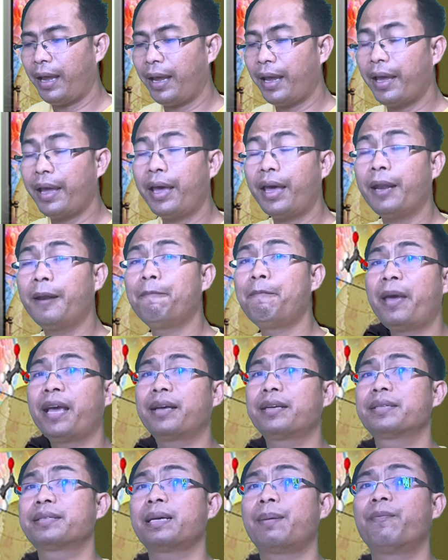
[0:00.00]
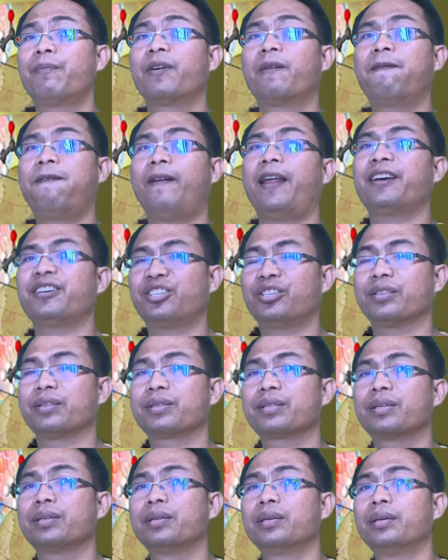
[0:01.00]
and make some
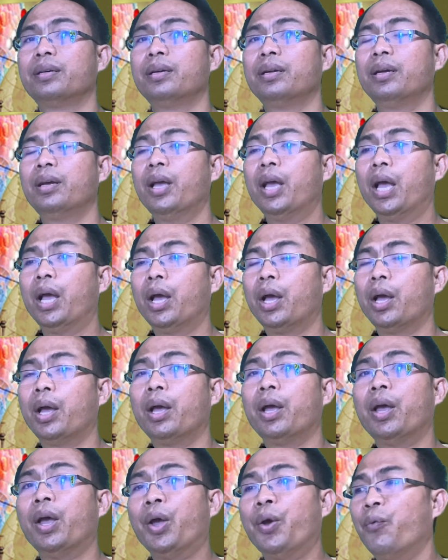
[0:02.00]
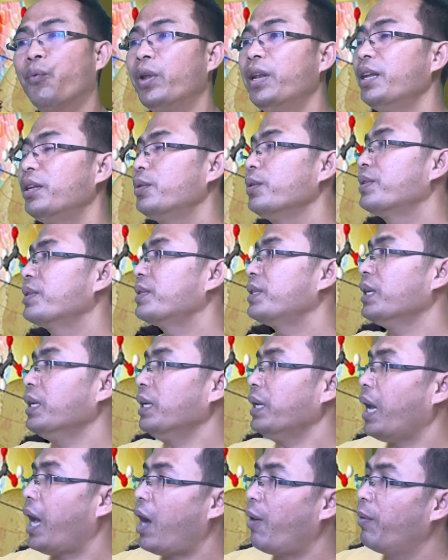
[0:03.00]
reflections. We need to
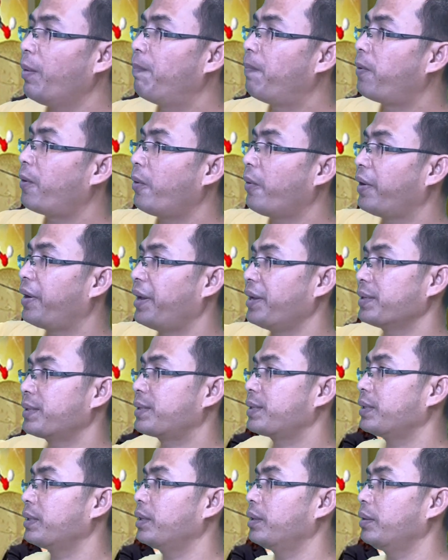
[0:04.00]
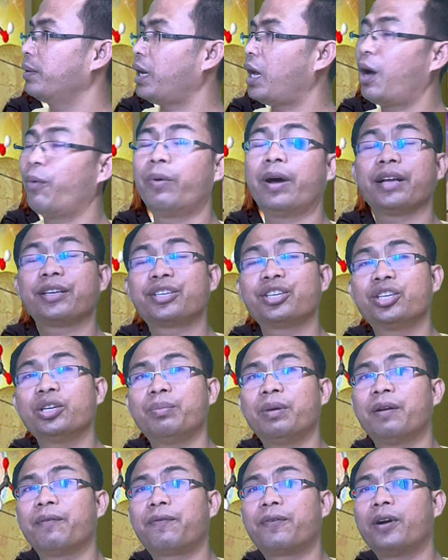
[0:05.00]
see our progress, our
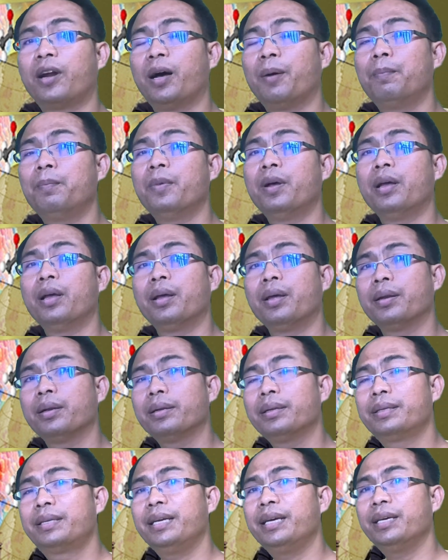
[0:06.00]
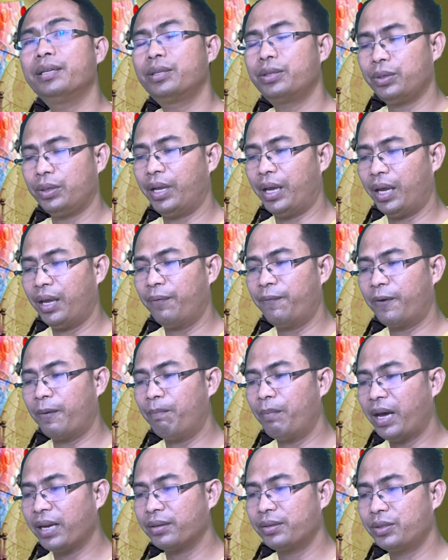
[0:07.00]
achievement from day to day,
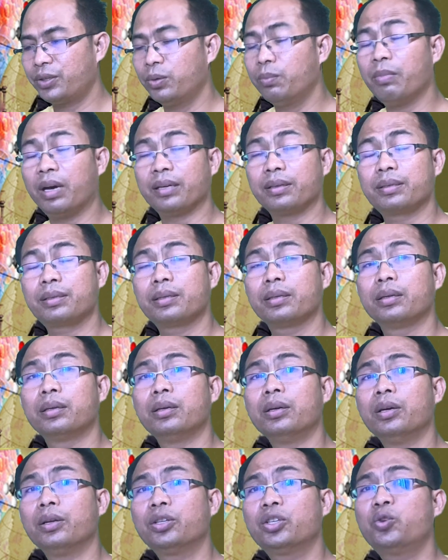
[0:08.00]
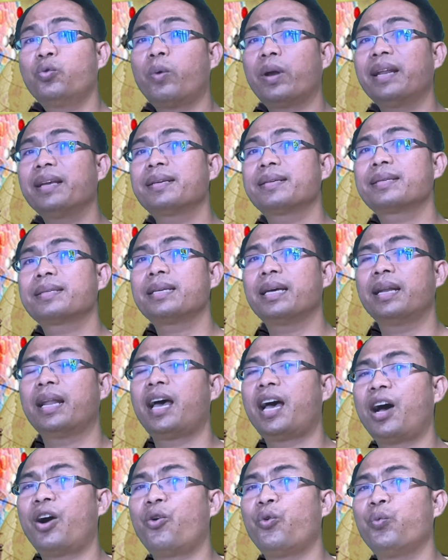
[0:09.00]
from month to month. To what extent
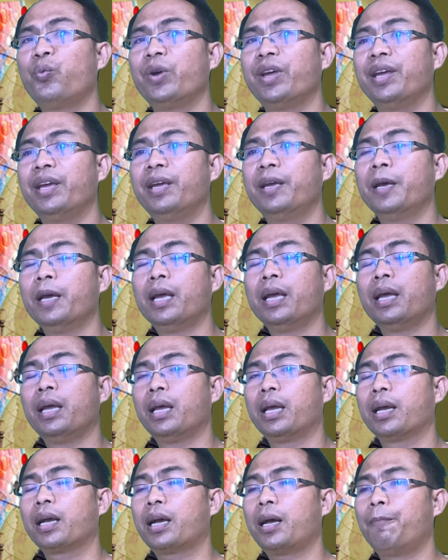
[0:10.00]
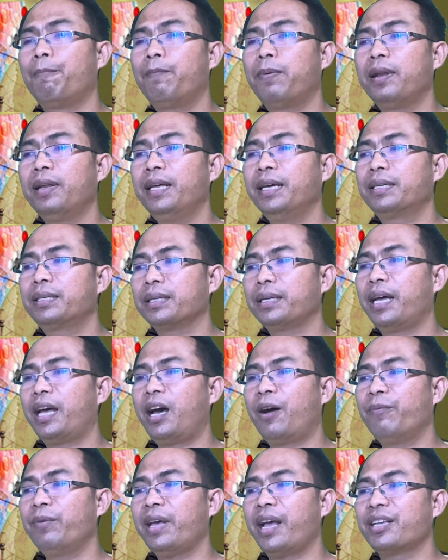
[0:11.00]
how we complete,
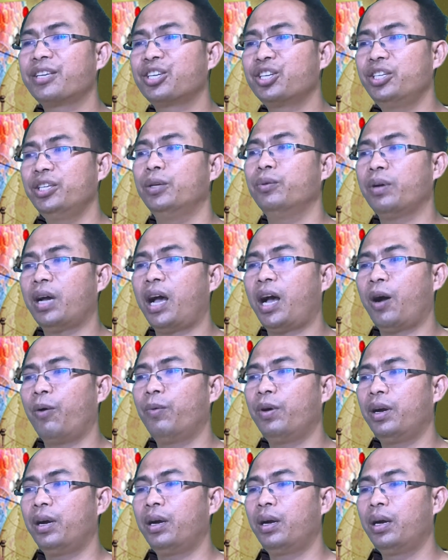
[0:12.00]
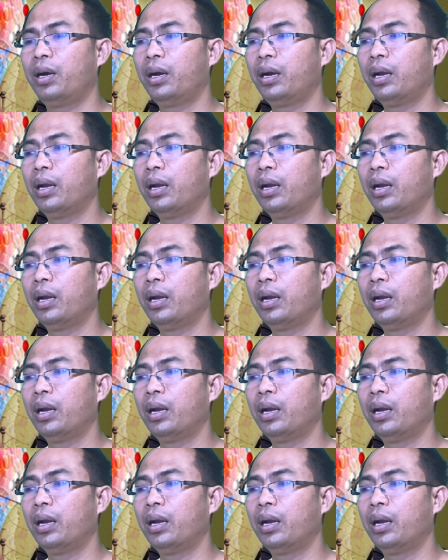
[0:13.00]
how we achieve our